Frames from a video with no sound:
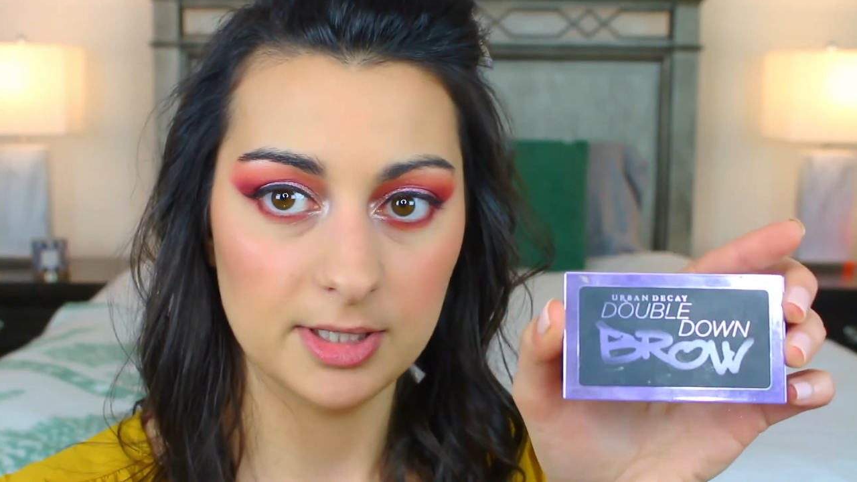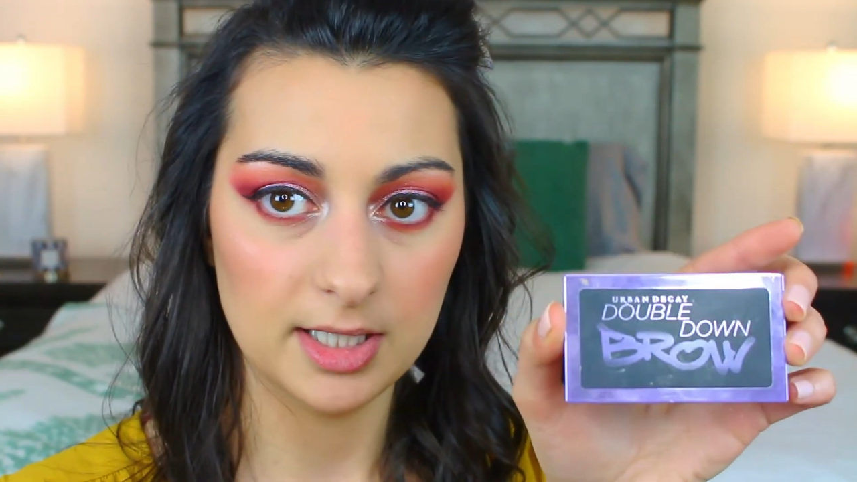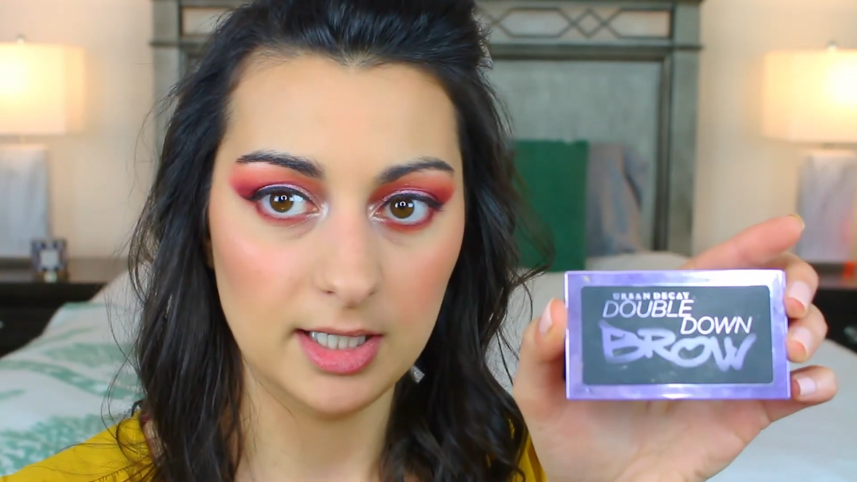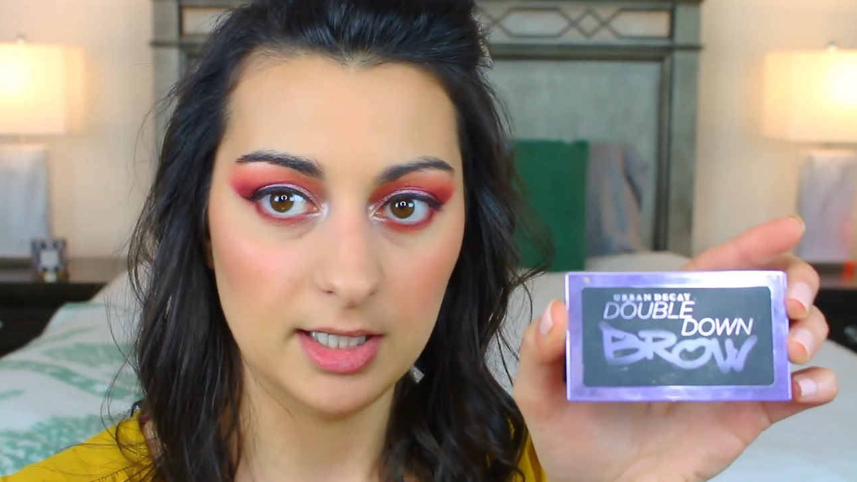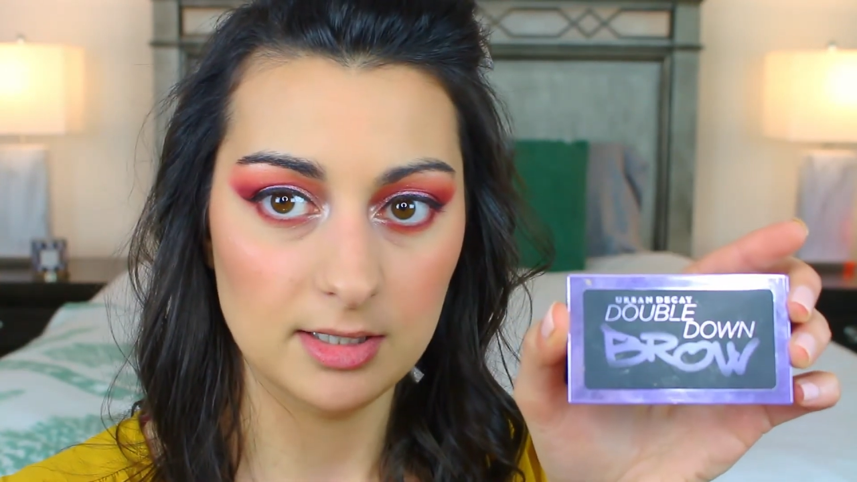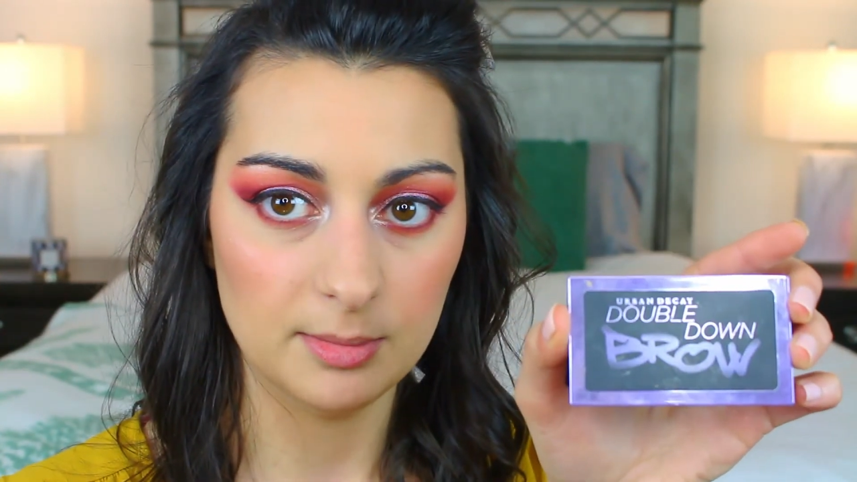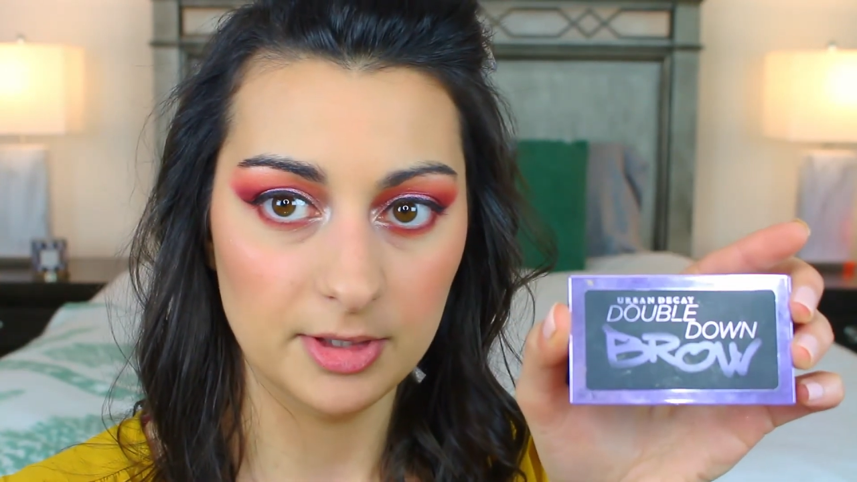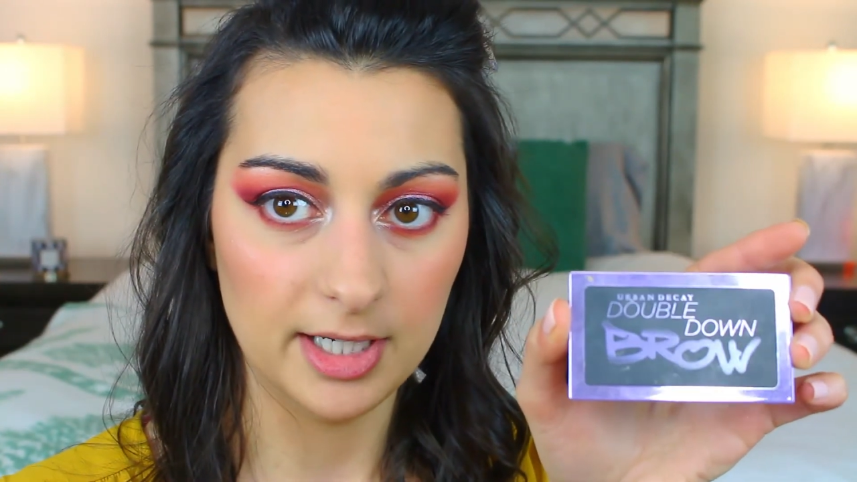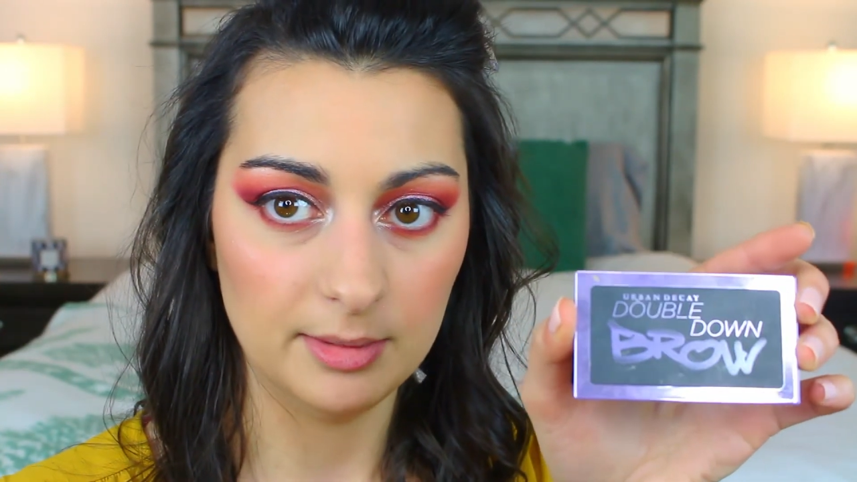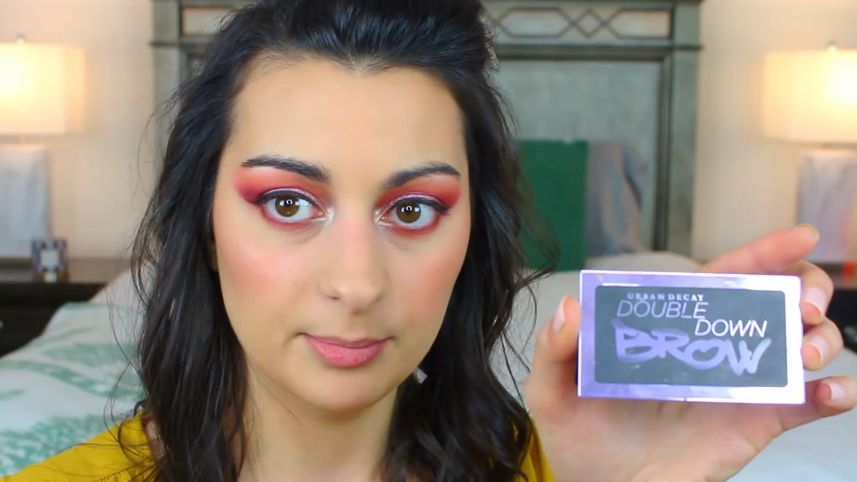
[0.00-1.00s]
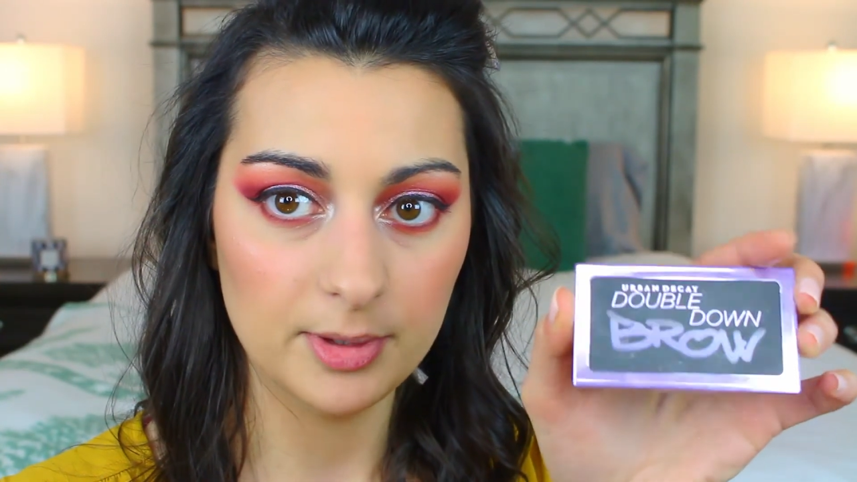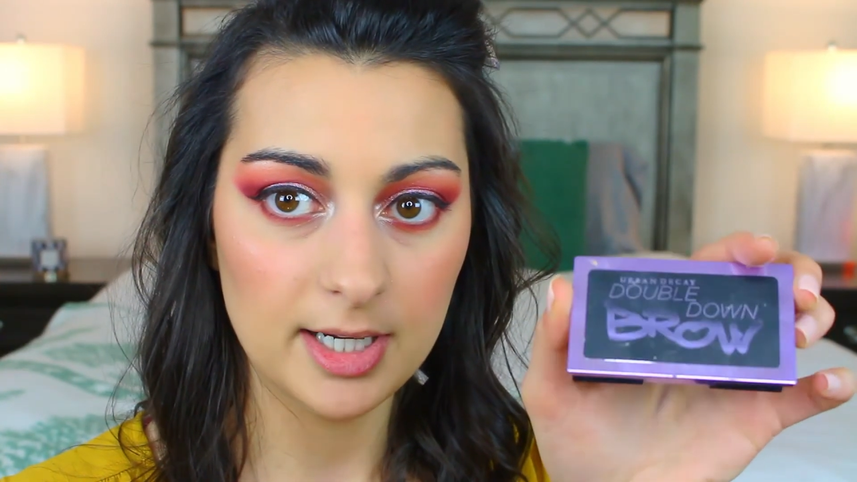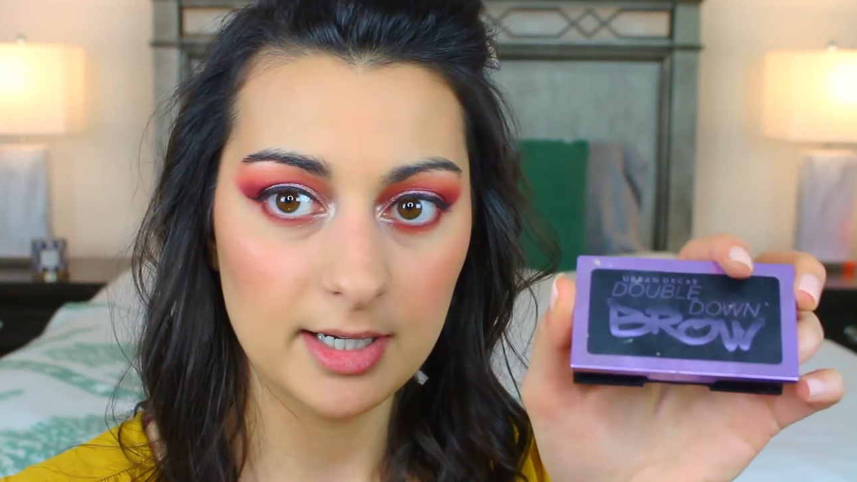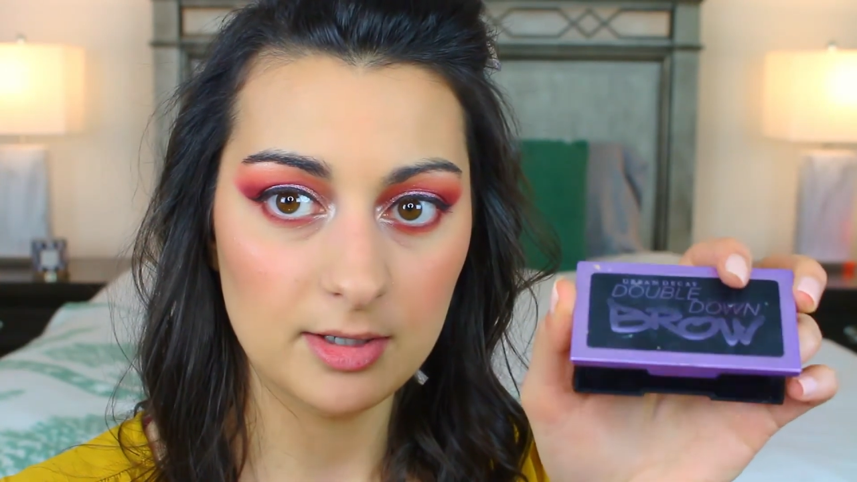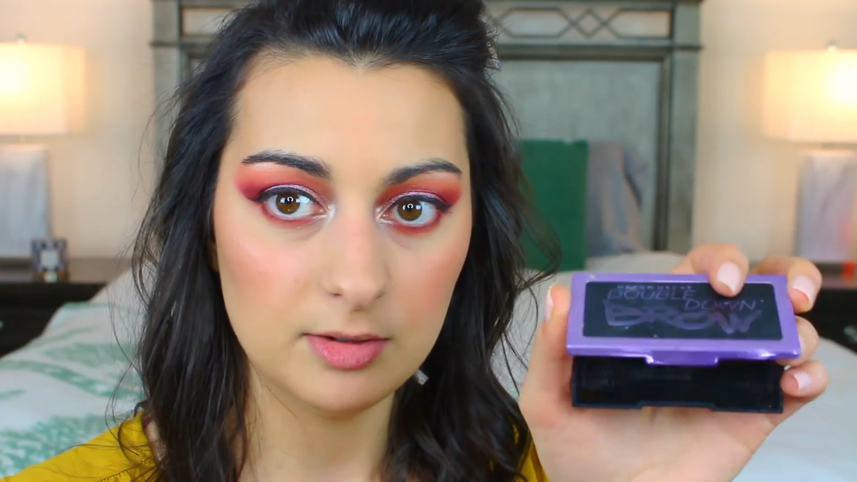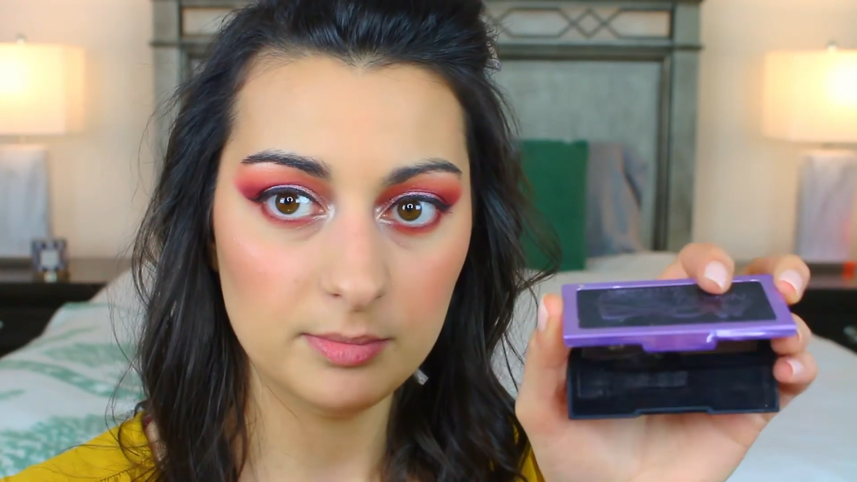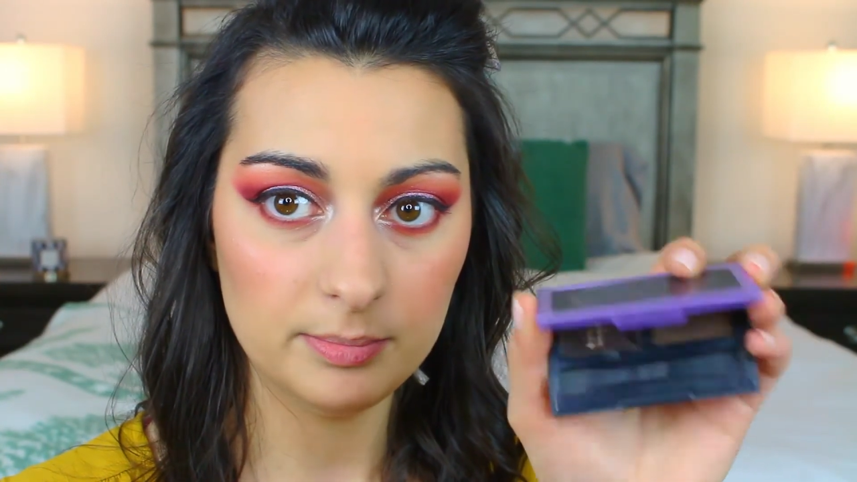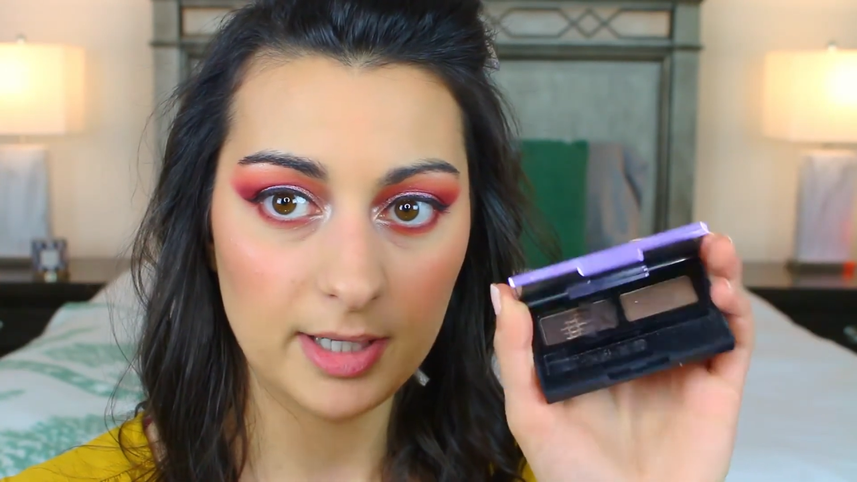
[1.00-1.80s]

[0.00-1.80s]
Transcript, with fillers: Decay Double Down Brow